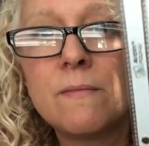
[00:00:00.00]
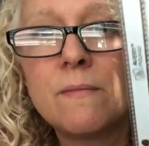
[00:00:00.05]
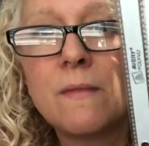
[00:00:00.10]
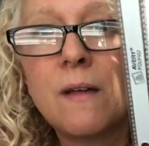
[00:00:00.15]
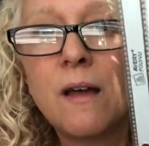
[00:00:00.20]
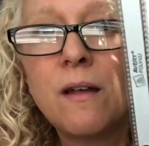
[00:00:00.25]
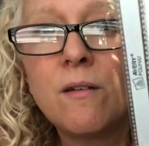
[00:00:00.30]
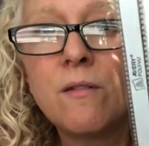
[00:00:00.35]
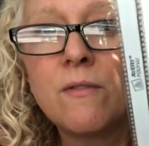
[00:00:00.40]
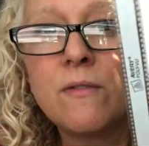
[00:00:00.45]

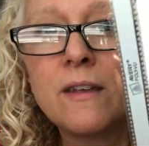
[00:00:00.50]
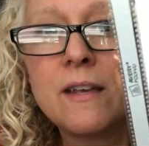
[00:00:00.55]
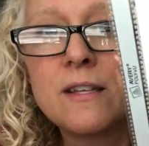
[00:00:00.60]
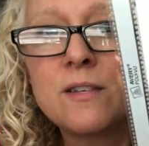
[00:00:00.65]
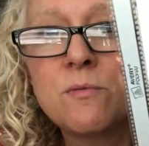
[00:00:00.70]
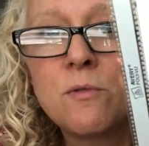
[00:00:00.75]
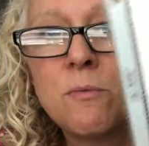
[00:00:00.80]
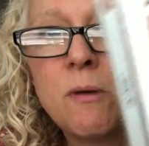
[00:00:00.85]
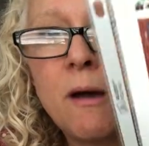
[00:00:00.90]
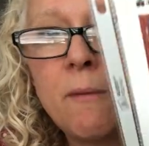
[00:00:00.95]
I don't think
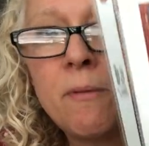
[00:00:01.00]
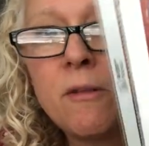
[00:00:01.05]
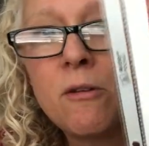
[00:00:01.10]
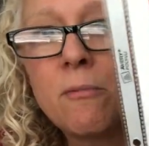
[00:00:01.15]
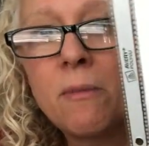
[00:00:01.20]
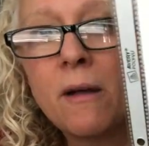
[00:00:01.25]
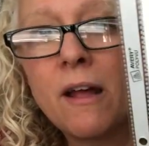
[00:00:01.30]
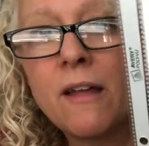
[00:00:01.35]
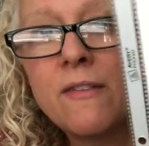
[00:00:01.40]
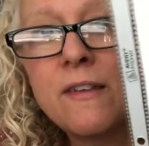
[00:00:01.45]
it's real popular,
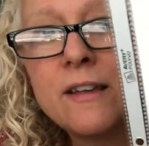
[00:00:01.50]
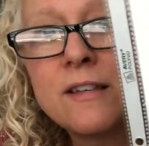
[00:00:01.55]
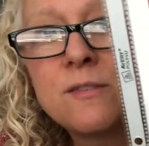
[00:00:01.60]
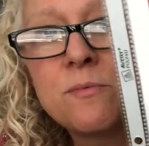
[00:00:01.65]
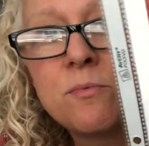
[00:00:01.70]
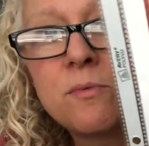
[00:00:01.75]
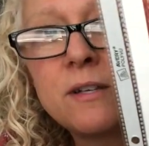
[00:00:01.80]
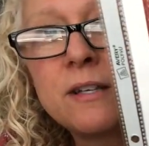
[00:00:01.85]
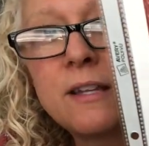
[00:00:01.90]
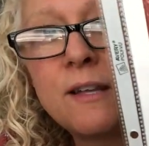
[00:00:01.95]
but I think
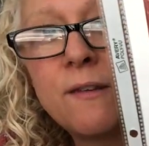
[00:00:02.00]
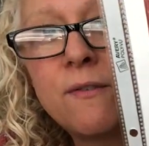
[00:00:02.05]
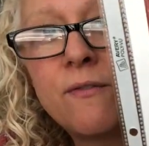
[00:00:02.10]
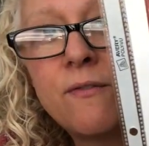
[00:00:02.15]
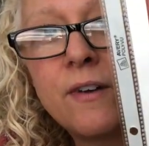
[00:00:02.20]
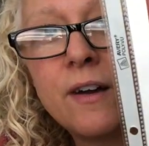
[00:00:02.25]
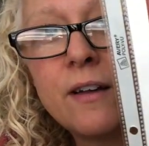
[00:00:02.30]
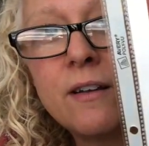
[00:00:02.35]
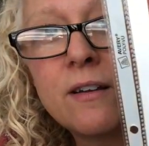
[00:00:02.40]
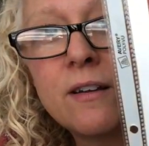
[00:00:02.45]
it's really fun.